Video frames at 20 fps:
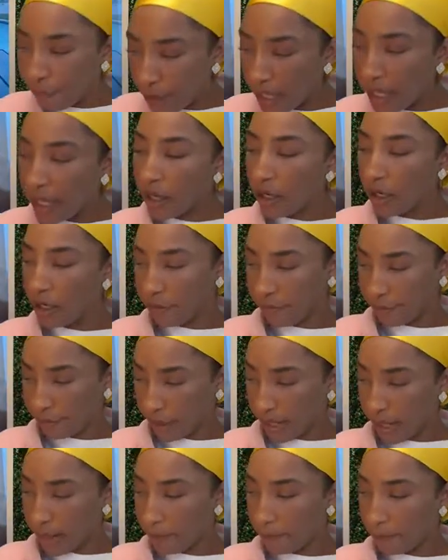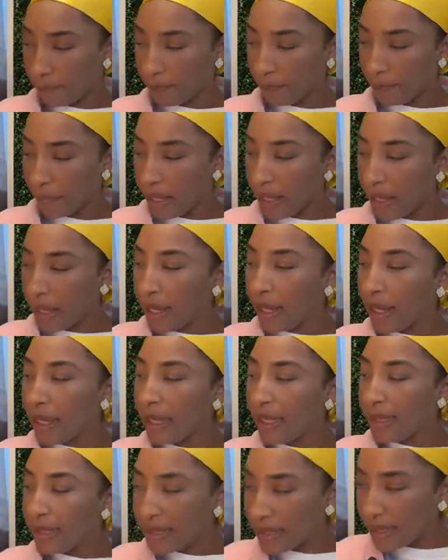fitting her frame.
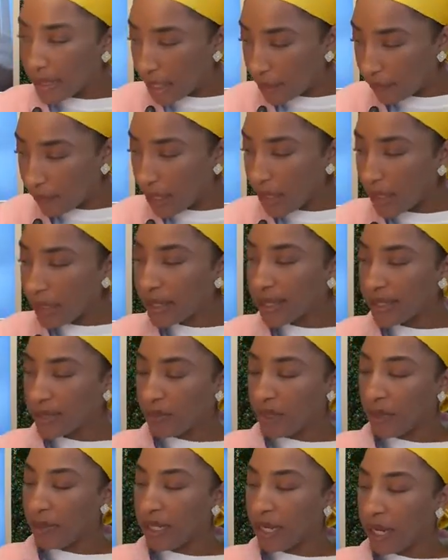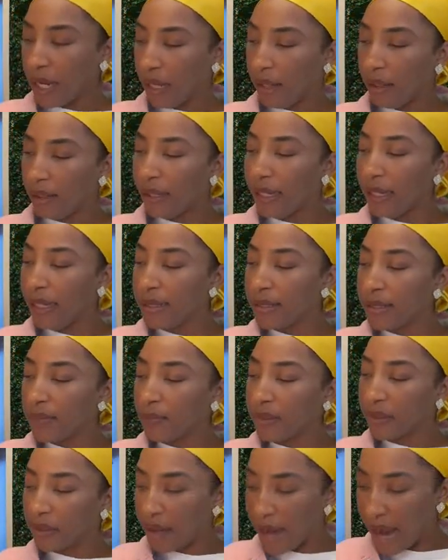It's giving this BBL is
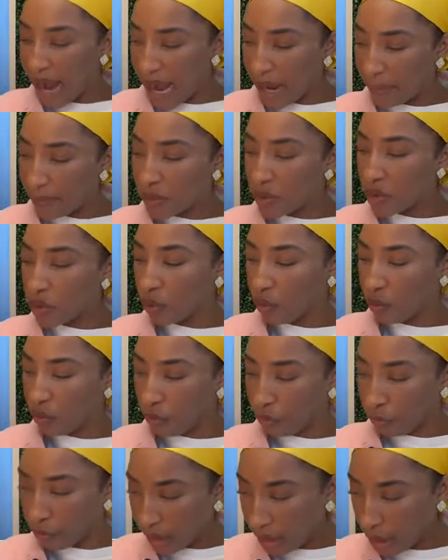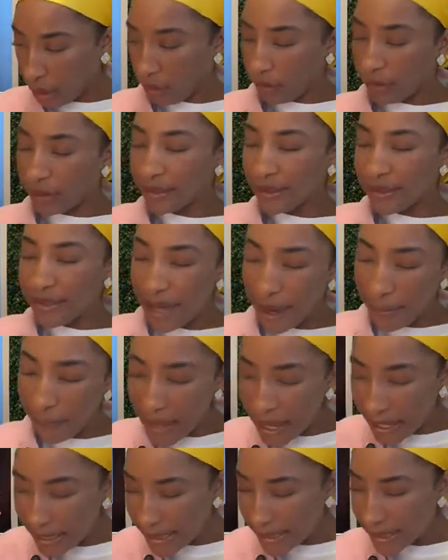perhaps real. Does that
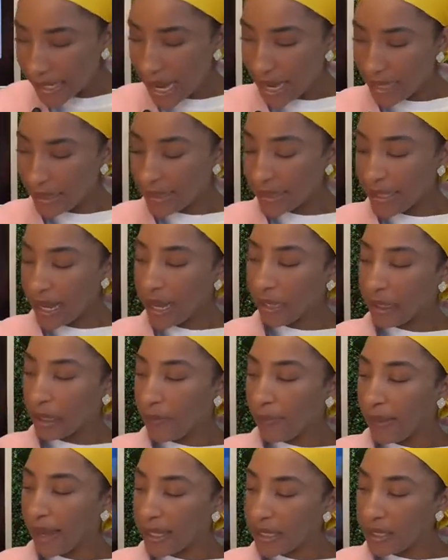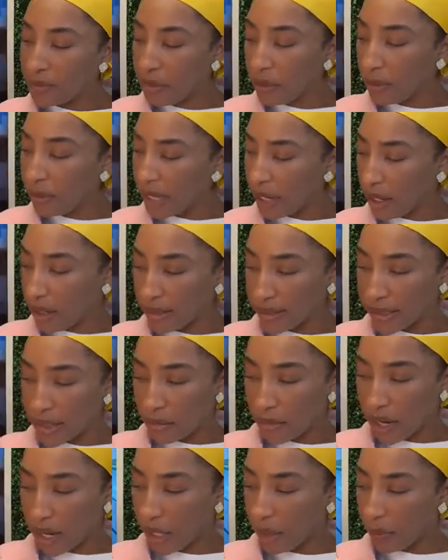make sense? Like, the best BBLs,
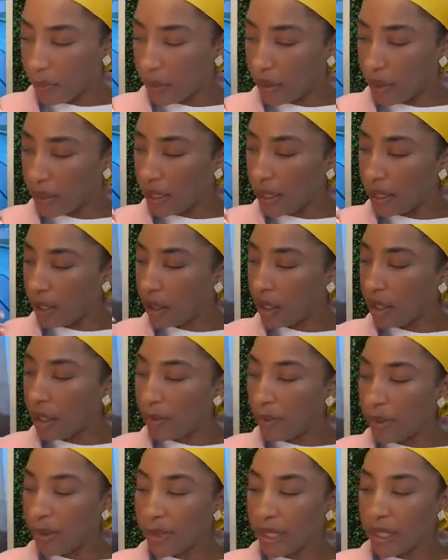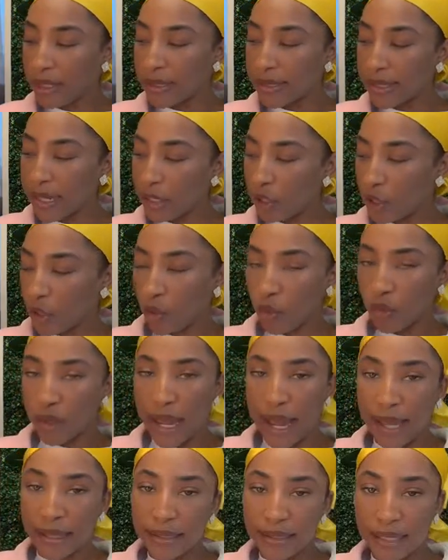in my opinion, are the BBLs that you
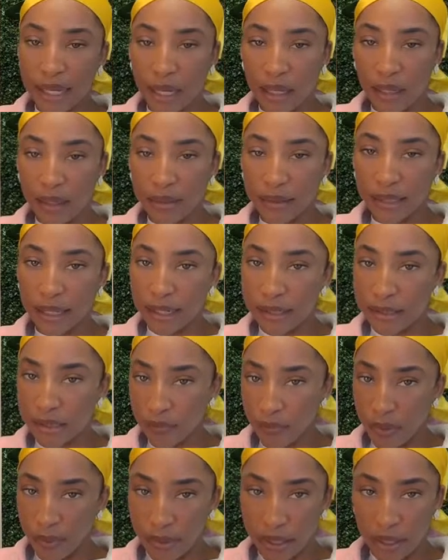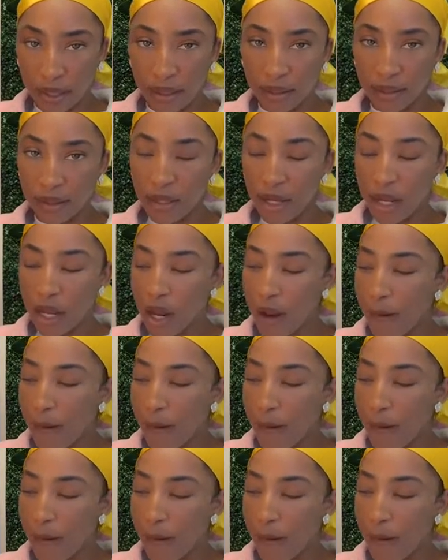can't tell that it's a BBL.